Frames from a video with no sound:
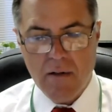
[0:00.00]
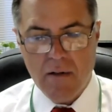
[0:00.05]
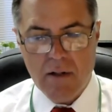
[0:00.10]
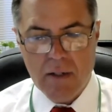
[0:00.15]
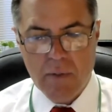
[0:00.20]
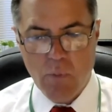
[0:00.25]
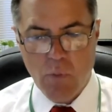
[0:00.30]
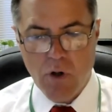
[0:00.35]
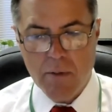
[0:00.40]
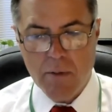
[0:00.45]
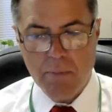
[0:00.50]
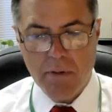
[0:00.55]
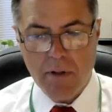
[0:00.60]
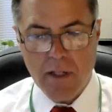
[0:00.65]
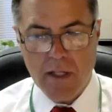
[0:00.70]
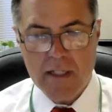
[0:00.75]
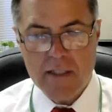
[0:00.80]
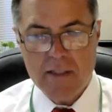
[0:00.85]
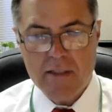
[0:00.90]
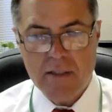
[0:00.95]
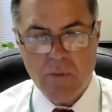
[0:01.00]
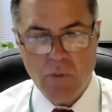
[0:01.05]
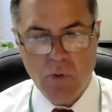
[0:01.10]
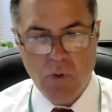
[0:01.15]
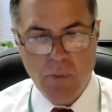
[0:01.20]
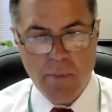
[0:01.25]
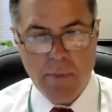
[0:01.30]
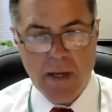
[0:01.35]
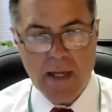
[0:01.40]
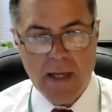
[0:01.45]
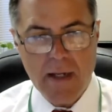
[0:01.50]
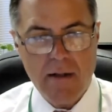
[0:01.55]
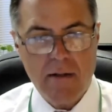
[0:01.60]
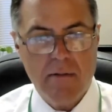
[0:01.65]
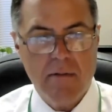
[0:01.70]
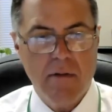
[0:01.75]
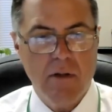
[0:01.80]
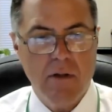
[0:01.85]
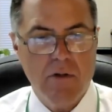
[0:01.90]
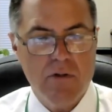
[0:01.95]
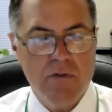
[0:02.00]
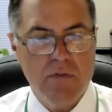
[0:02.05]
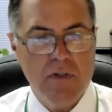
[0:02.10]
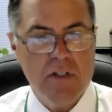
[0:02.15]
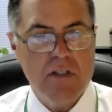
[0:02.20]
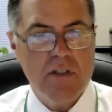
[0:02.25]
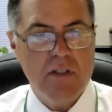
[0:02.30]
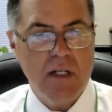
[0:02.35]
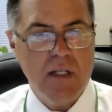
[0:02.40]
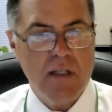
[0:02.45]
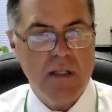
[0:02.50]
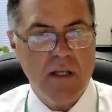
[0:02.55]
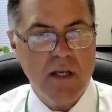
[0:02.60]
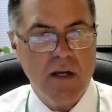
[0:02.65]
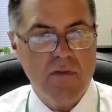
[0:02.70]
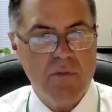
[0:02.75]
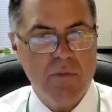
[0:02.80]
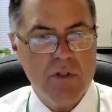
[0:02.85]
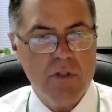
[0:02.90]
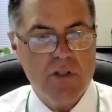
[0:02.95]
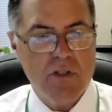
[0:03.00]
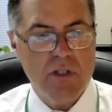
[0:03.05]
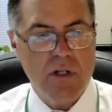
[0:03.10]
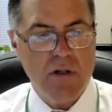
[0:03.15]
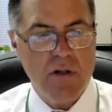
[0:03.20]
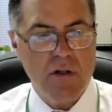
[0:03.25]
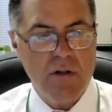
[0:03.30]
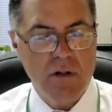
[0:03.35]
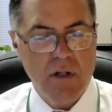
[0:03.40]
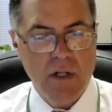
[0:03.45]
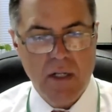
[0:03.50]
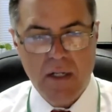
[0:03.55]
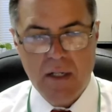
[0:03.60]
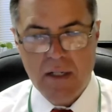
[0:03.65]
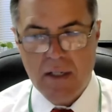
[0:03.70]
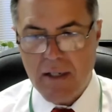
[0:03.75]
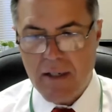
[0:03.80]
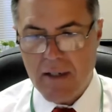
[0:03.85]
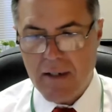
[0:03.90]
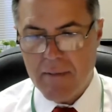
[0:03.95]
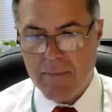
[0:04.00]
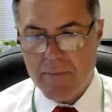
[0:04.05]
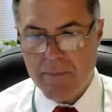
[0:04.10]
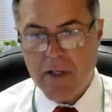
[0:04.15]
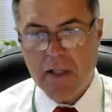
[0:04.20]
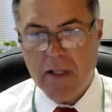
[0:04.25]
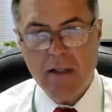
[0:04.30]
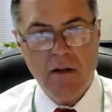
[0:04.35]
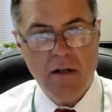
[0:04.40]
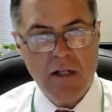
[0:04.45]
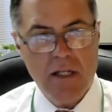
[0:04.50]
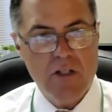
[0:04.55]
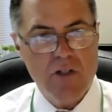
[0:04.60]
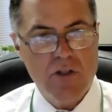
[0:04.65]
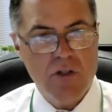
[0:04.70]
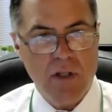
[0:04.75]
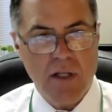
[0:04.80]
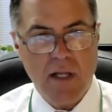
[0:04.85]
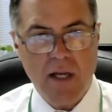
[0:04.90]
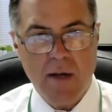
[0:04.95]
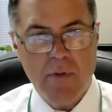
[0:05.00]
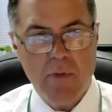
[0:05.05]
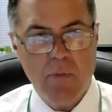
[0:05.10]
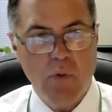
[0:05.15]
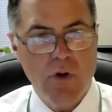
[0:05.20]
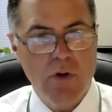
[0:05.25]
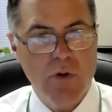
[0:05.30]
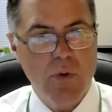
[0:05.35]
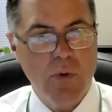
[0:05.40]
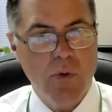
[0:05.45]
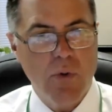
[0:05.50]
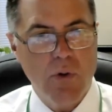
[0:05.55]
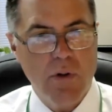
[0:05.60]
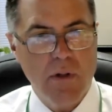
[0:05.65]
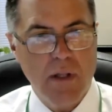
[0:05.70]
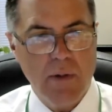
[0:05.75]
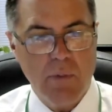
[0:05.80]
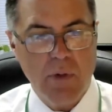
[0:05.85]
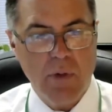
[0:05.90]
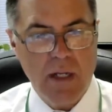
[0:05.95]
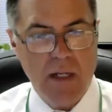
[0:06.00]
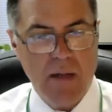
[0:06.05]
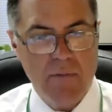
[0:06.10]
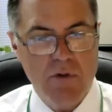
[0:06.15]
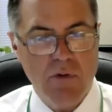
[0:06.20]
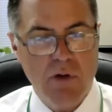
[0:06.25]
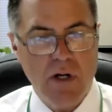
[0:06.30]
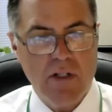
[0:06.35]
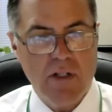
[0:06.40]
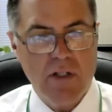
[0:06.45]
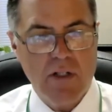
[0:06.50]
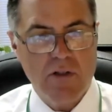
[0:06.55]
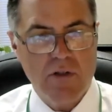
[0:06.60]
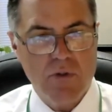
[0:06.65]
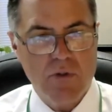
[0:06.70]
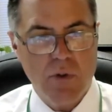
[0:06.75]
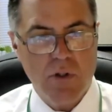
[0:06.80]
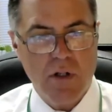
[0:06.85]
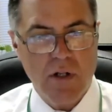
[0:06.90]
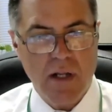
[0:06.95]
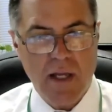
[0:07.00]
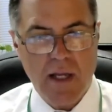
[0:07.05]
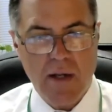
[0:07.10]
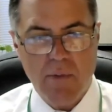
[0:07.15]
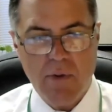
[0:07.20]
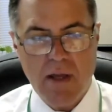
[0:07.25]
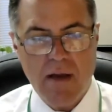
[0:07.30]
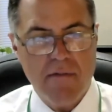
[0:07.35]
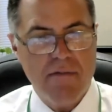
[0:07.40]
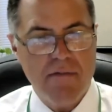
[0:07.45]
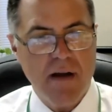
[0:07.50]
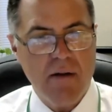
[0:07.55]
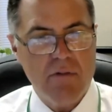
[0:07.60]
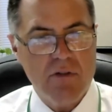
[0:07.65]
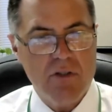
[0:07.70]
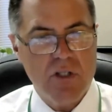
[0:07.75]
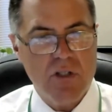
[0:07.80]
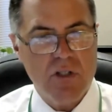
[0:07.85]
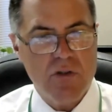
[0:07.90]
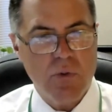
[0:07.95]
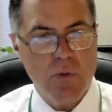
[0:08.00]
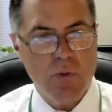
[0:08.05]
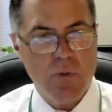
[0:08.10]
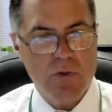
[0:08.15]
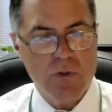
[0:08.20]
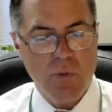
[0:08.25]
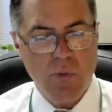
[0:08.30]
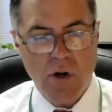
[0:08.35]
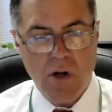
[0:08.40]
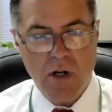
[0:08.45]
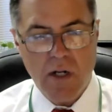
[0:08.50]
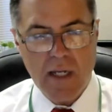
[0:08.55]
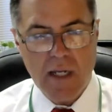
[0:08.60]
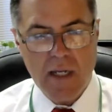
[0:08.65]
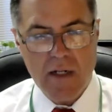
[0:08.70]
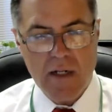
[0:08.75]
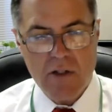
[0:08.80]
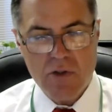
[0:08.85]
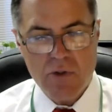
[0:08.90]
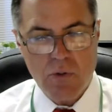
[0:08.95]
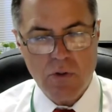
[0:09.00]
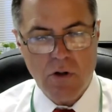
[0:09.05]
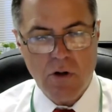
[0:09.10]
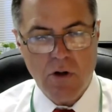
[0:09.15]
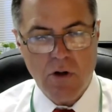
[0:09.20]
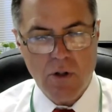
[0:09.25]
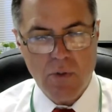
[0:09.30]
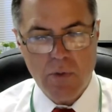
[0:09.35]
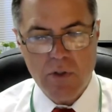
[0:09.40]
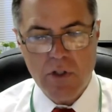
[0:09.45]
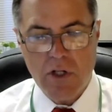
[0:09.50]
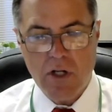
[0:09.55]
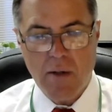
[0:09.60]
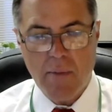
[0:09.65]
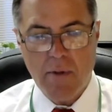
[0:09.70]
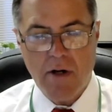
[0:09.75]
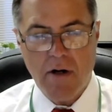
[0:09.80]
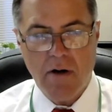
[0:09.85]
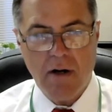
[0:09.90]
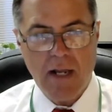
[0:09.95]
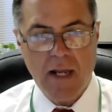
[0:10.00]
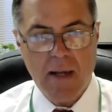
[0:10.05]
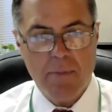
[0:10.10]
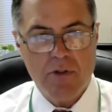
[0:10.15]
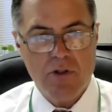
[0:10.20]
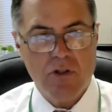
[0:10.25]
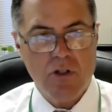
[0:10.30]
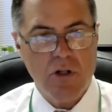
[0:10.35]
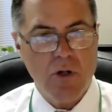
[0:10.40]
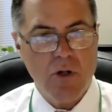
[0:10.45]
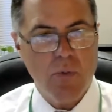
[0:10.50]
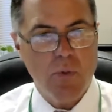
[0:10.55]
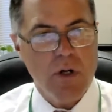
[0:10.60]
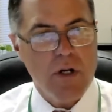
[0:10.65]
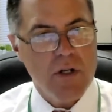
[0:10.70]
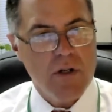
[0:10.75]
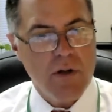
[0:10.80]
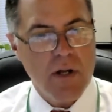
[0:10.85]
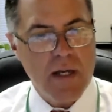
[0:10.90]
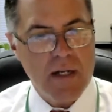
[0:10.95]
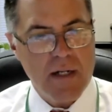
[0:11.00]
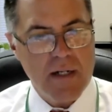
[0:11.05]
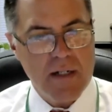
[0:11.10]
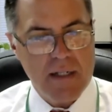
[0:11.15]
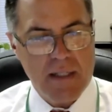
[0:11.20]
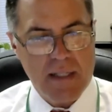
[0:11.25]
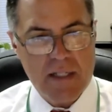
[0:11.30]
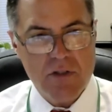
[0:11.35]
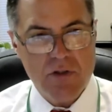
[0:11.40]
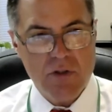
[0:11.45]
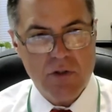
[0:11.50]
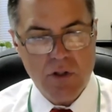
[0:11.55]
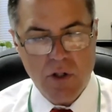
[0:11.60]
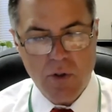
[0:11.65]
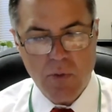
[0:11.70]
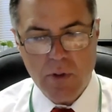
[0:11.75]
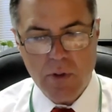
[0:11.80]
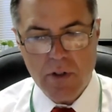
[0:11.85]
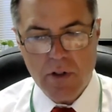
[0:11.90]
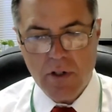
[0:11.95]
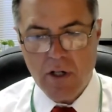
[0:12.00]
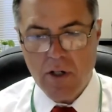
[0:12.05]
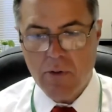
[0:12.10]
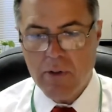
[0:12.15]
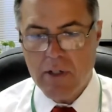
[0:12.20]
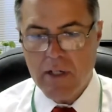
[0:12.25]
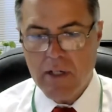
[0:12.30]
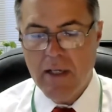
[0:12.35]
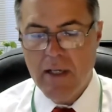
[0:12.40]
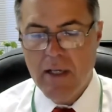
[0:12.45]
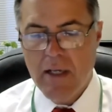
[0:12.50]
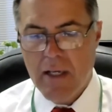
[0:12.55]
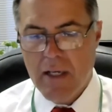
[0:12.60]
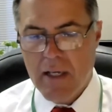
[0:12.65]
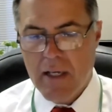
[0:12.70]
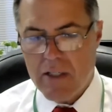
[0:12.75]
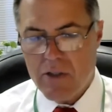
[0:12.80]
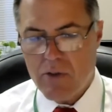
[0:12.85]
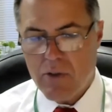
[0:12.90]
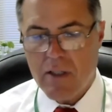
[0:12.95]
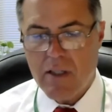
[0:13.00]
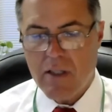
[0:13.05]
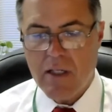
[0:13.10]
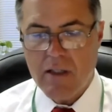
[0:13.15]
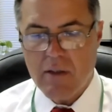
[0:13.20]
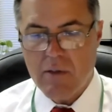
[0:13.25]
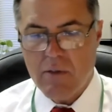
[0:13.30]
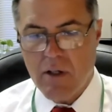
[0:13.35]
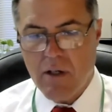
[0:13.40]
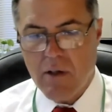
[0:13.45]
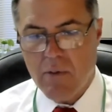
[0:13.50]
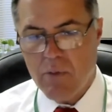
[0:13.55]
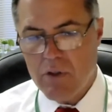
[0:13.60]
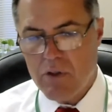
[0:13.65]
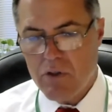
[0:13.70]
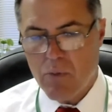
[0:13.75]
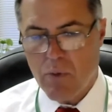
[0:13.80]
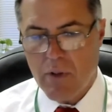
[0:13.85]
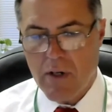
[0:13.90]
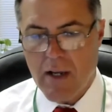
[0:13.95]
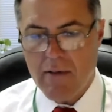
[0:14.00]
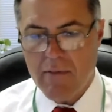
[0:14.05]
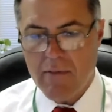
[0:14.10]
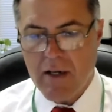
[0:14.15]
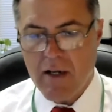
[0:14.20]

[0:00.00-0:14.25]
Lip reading: in one place that will make those visiting the government center a little easier. They come in one door, we can give directions, where today we have 5 or 6 doors to walk in. It's sort of hard when you come on our campus to know where you're headed unless you know where you're going. And so I think we just want to have